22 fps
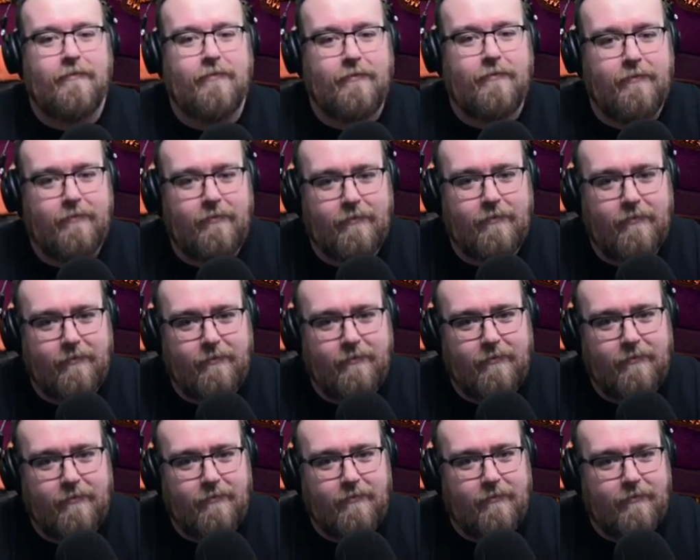
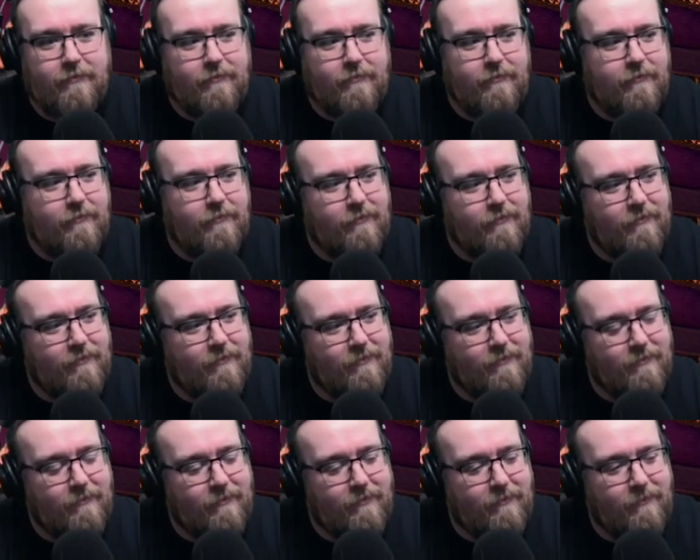
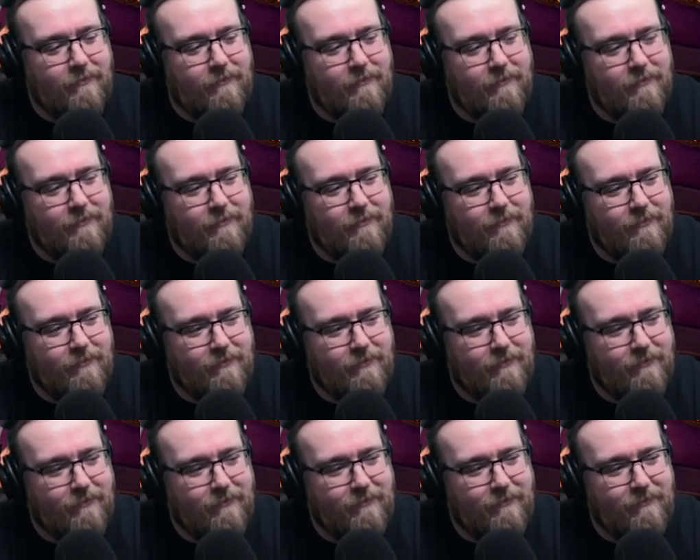
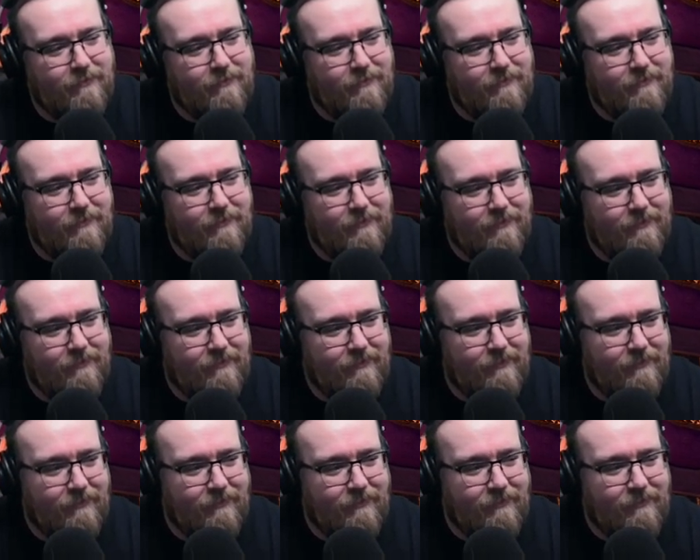
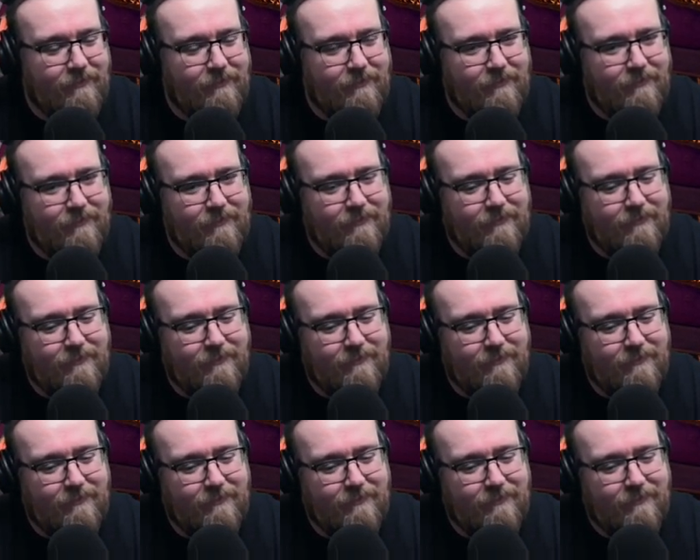
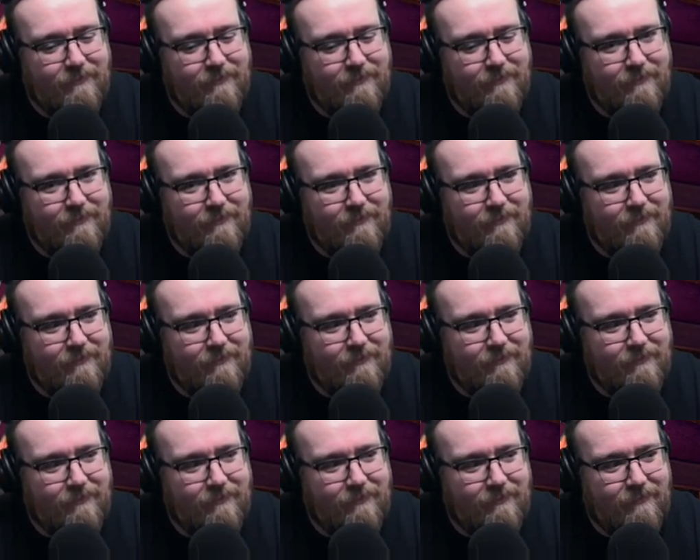
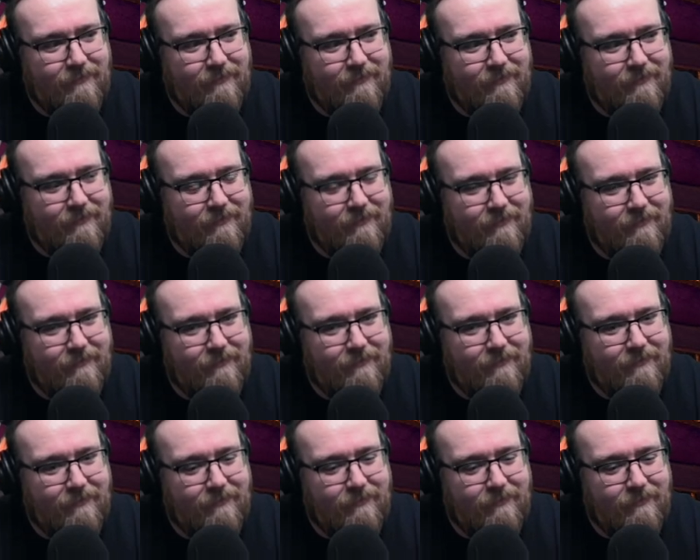
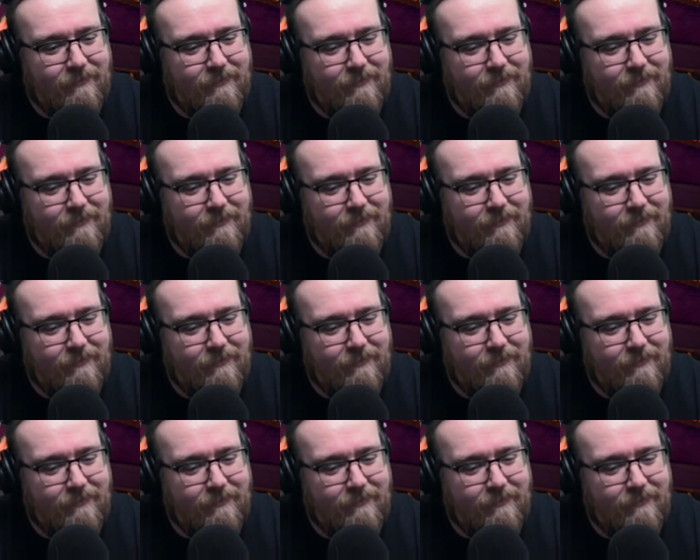This person isn't speaking.